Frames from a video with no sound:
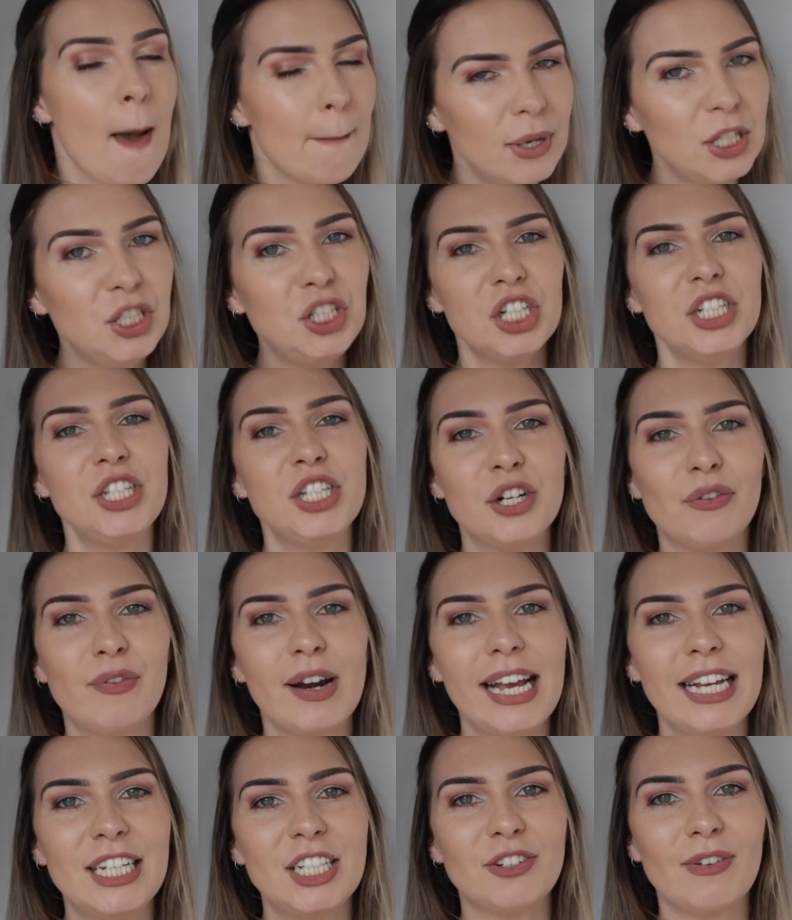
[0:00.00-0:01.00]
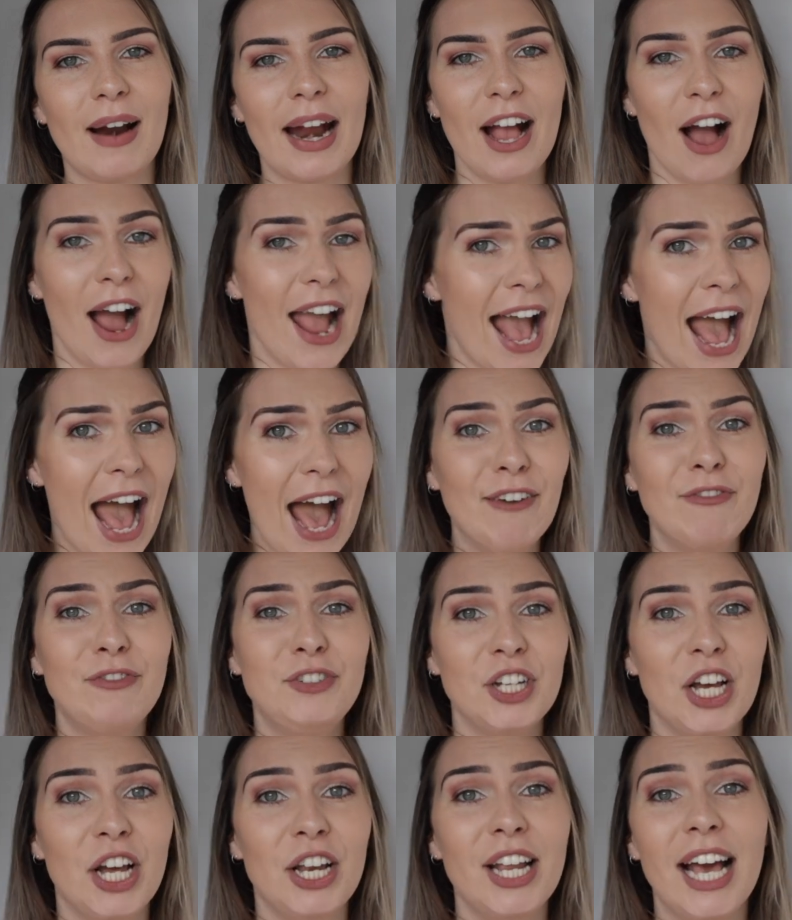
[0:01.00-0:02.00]
But just to reiterate, I have
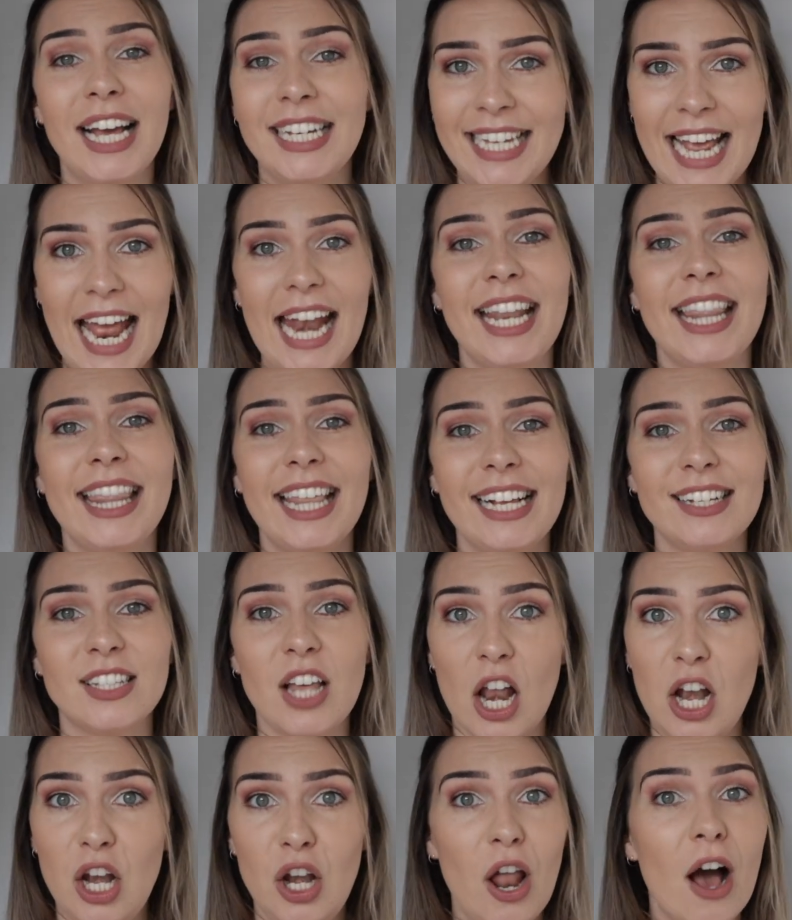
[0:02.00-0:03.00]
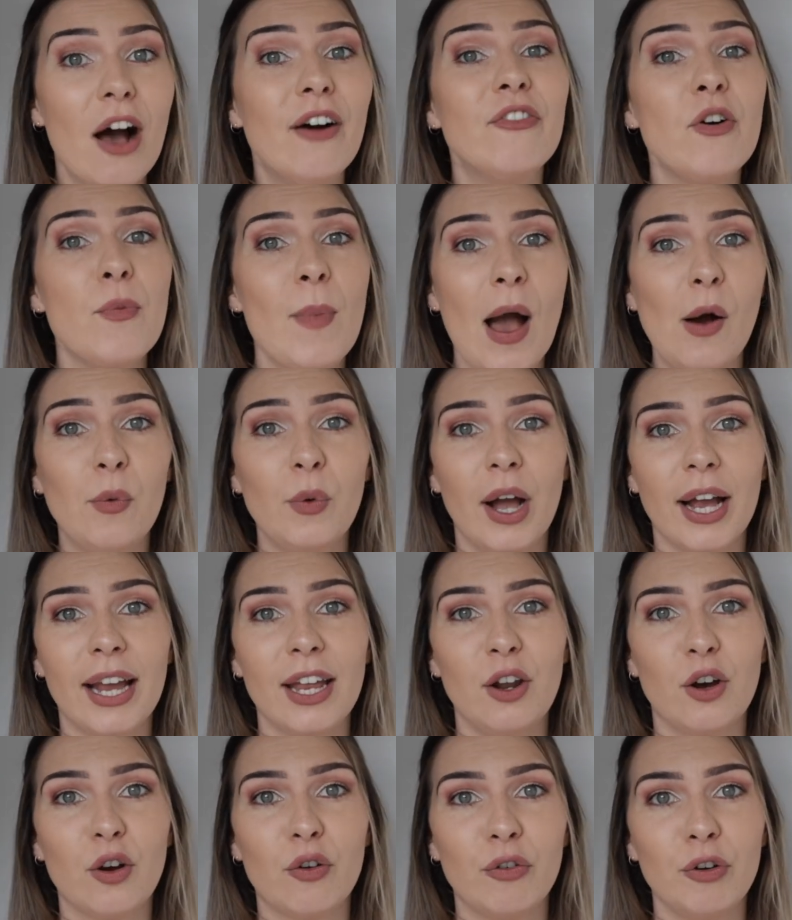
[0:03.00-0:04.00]
done a ten things I love about
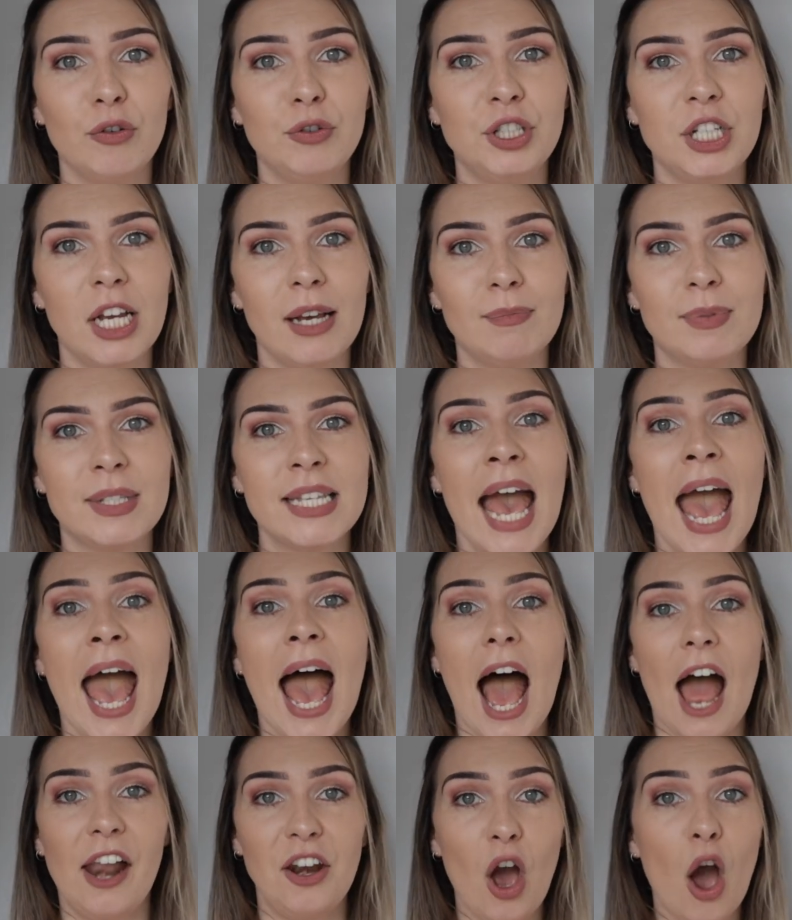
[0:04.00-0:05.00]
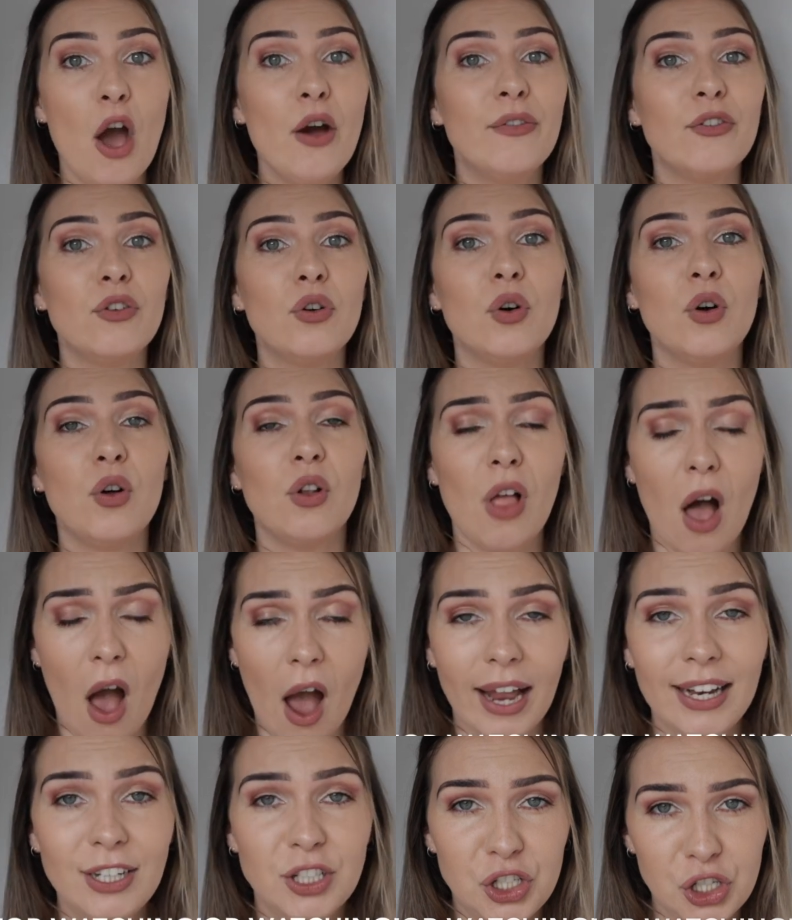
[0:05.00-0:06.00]
working on cruise ships, and overall
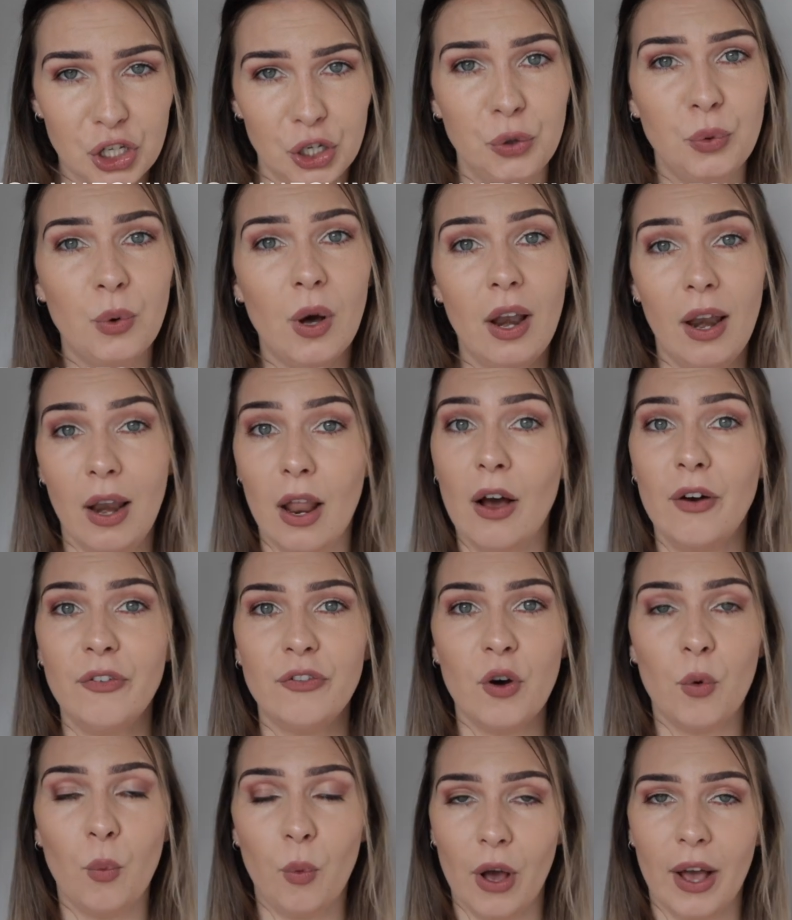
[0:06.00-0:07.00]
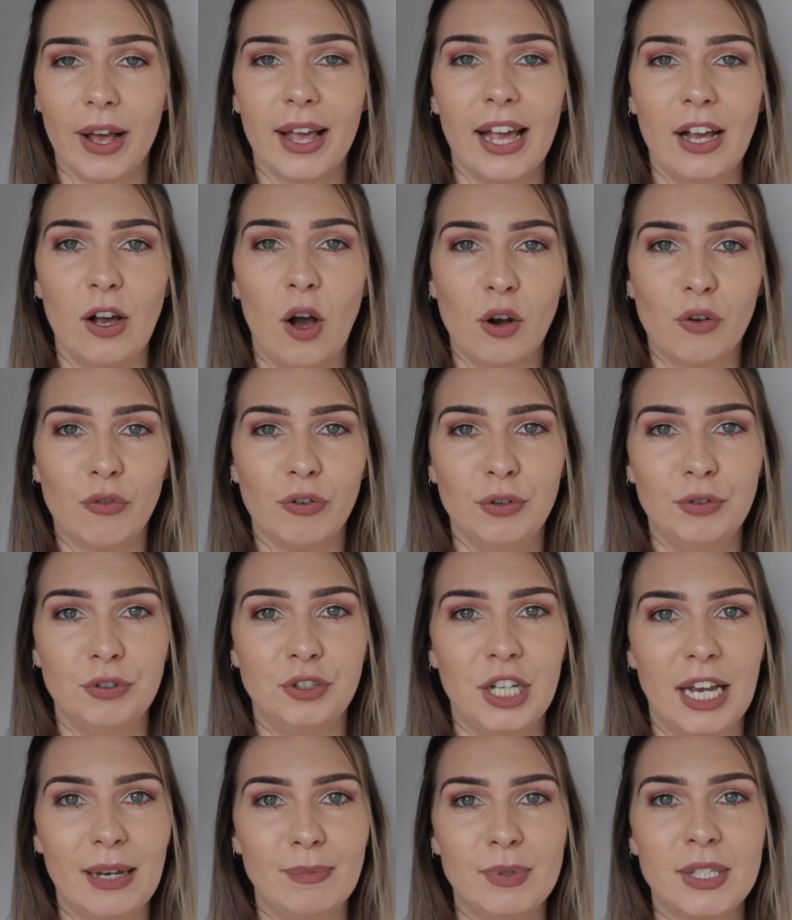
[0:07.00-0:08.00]
I do love working on cruise
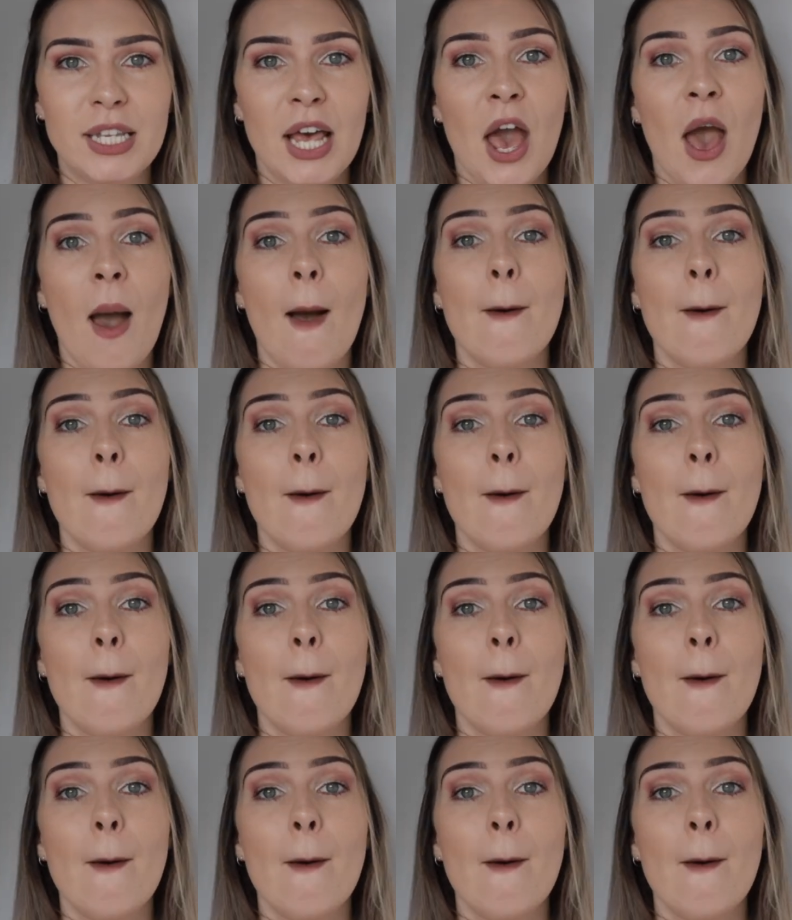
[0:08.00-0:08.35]
ships.